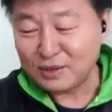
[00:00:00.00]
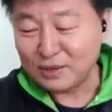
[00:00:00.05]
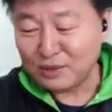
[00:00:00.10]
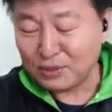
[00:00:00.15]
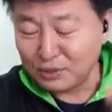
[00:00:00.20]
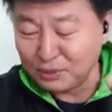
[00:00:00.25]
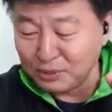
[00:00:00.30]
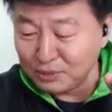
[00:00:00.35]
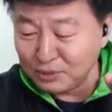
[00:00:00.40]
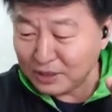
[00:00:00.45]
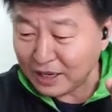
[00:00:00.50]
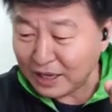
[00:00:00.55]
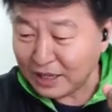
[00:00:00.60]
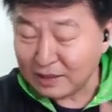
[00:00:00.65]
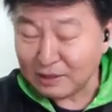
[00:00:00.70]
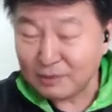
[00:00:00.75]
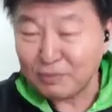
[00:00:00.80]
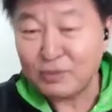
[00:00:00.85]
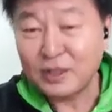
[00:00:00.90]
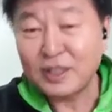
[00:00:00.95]
do not
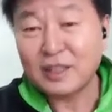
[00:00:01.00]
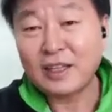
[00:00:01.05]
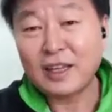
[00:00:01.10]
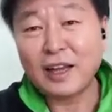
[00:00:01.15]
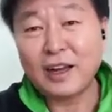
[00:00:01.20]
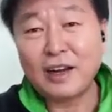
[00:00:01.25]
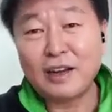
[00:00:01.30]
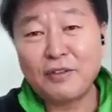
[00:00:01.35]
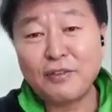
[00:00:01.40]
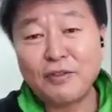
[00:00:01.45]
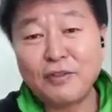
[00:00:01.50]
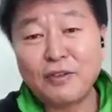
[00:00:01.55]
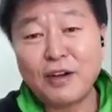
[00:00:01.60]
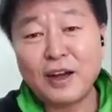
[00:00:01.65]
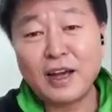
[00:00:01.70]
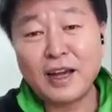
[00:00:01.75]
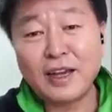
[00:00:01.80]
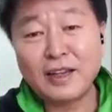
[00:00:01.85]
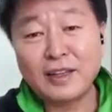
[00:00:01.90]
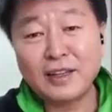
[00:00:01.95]
be
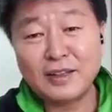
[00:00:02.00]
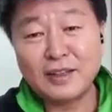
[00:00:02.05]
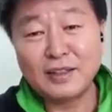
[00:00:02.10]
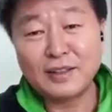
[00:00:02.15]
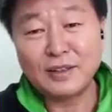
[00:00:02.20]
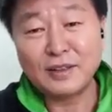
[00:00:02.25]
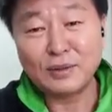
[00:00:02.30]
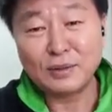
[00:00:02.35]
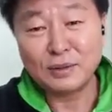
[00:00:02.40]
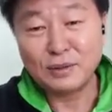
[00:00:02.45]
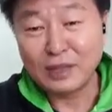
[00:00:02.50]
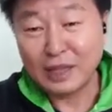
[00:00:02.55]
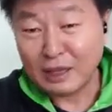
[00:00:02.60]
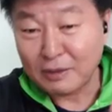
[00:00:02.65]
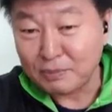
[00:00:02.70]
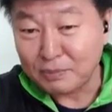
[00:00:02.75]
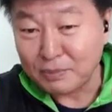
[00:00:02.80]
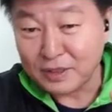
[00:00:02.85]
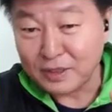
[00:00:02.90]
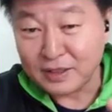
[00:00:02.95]
terrified, do
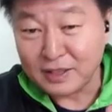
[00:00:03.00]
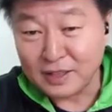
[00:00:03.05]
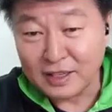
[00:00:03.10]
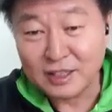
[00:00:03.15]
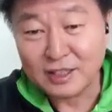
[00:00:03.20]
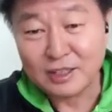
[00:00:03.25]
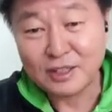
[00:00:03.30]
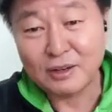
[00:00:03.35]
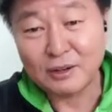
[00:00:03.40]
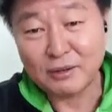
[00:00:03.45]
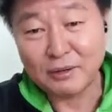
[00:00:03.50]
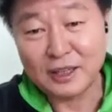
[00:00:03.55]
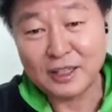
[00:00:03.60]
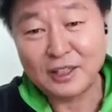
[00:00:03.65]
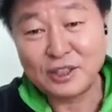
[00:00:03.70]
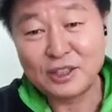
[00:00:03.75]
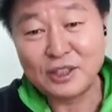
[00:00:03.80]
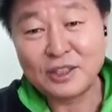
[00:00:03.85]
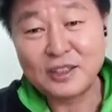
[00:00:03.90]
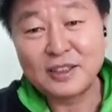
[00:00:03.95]
not be
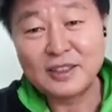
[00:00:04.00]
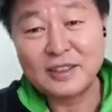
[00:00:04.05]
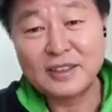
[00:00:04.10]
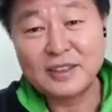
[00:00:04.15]
discouraged.